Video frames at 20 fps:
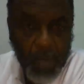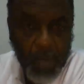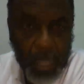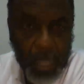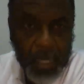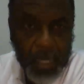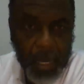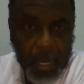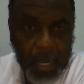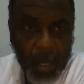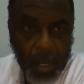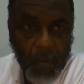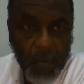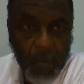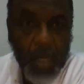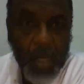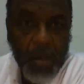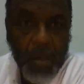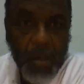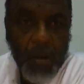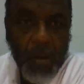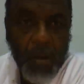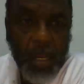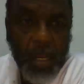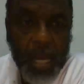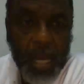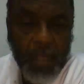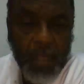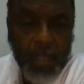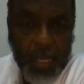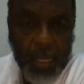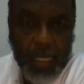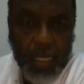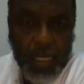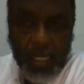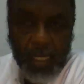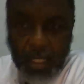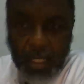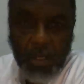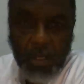now. We're learning a lot of things.
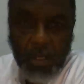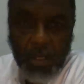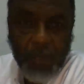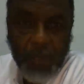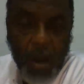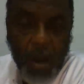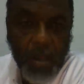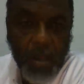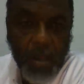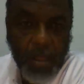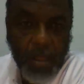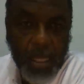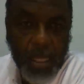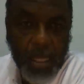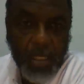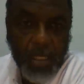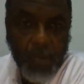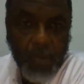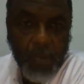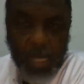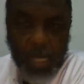This is part of the things that we